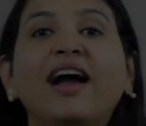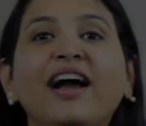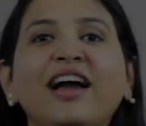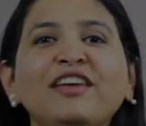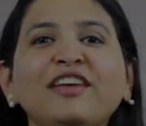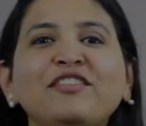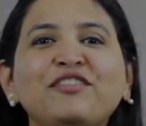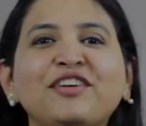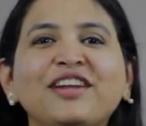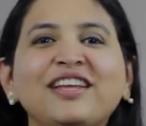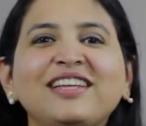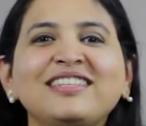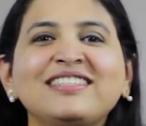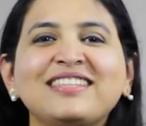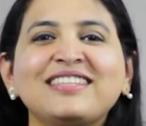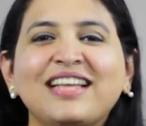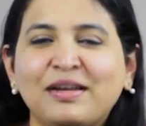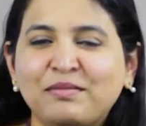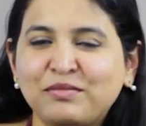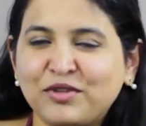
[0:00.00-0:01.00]
Hi
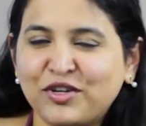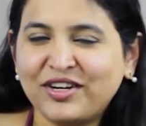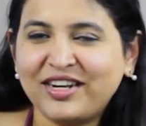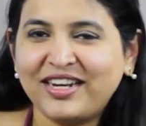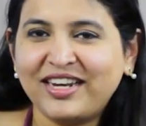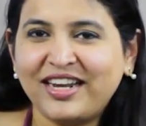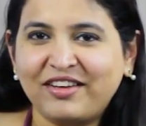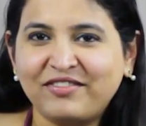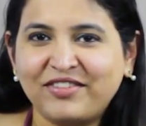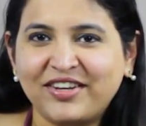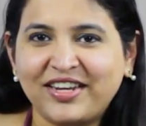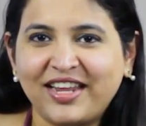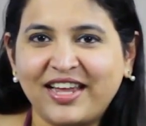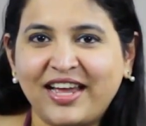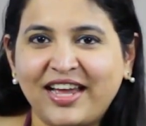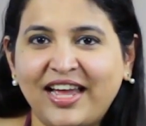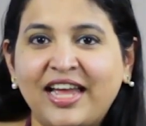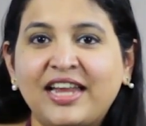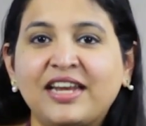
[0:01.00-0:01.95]
friends, I'm Dr. Lavanya